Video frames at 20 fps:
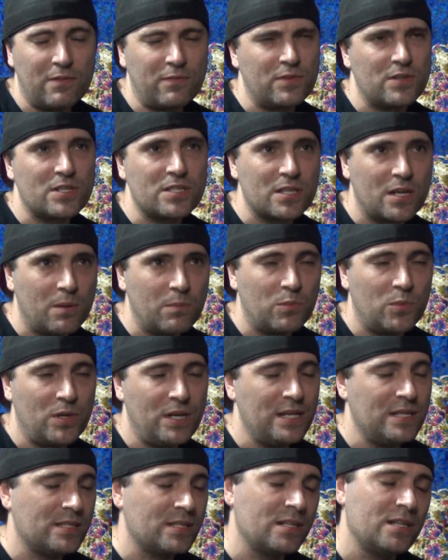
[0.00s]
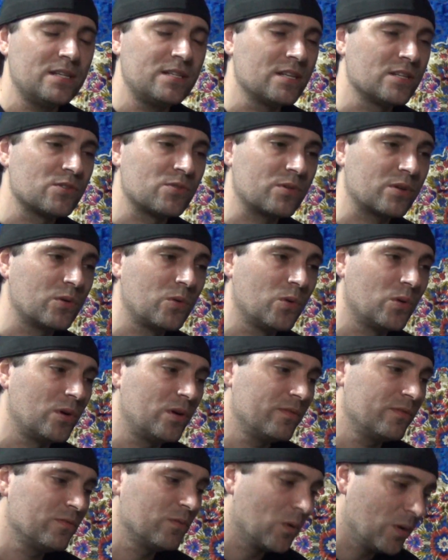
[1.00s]
for some reason. It doesn't
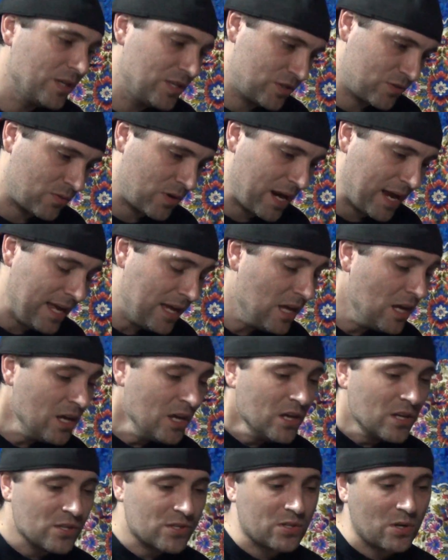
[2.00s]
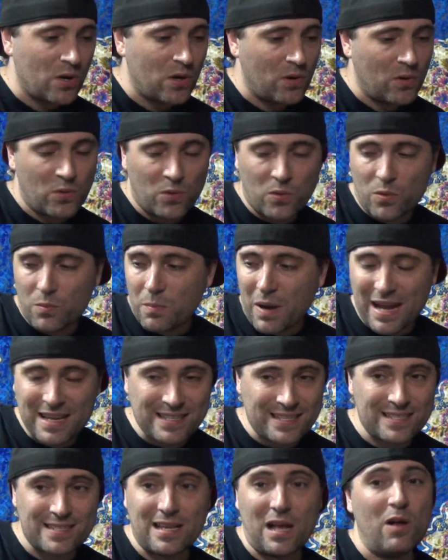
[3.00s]
record voice right. So my
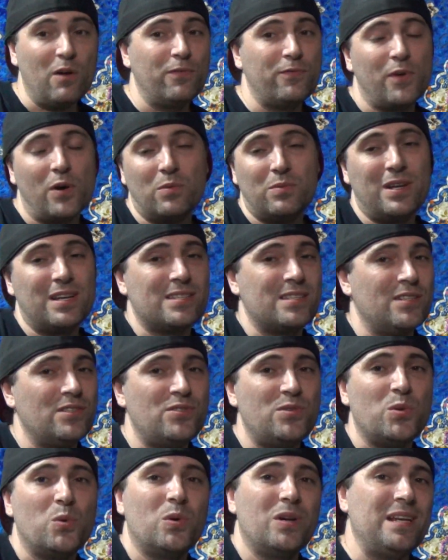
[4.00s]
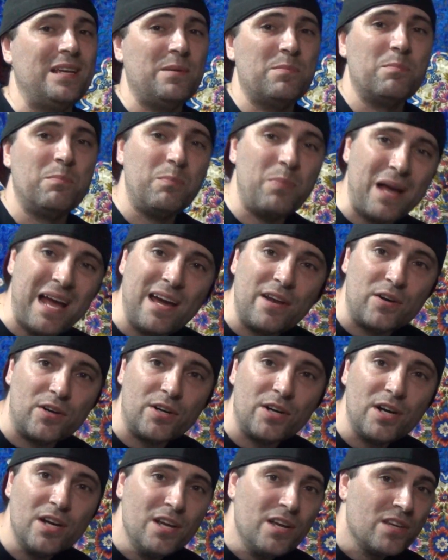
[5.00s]
cell phone doesn't do any
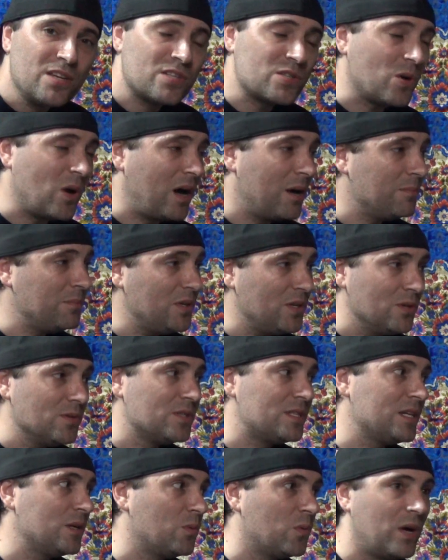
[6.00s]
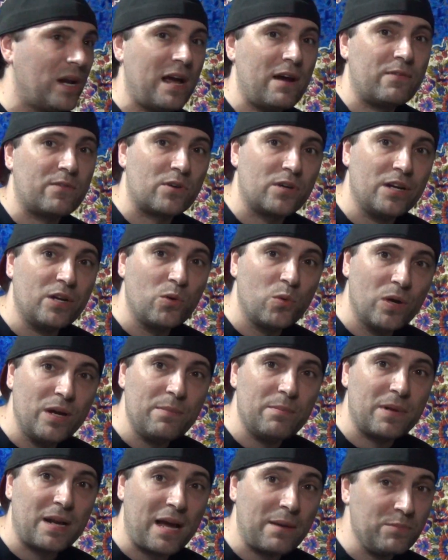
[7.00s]
better. So I'm using whatever
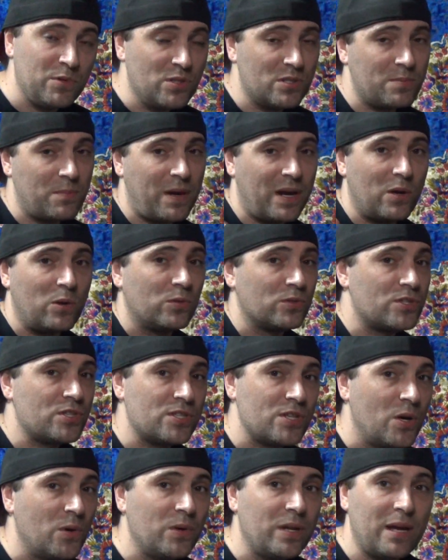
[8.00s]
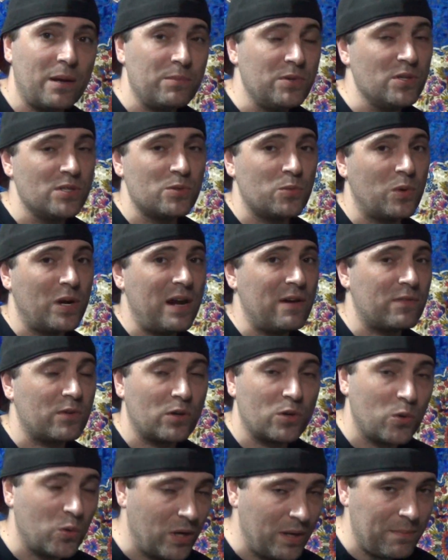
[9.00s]
equipment. I'm using my old Sony. I'm using whatever
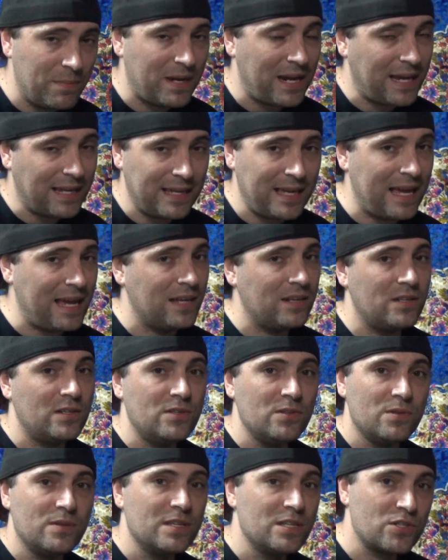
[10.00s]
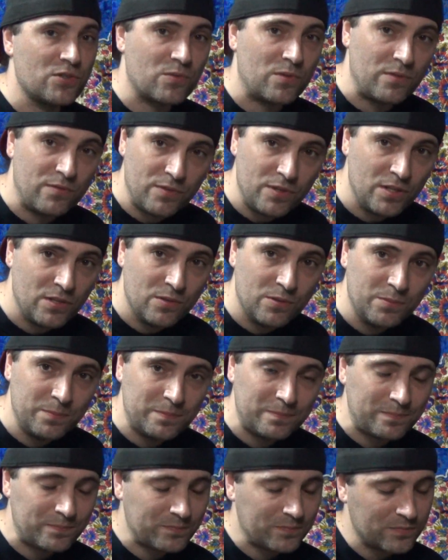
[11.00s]
equipment I can to do this review.
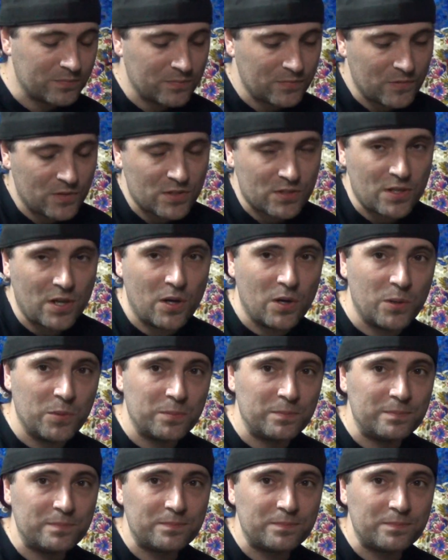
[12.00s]
So